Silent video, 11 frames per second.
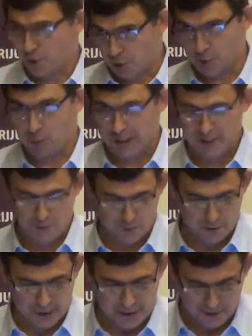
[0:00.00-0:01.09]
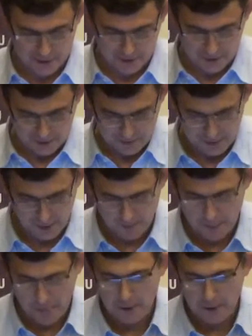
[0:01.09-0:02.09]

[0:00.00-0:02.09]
which is a good place for arrogance.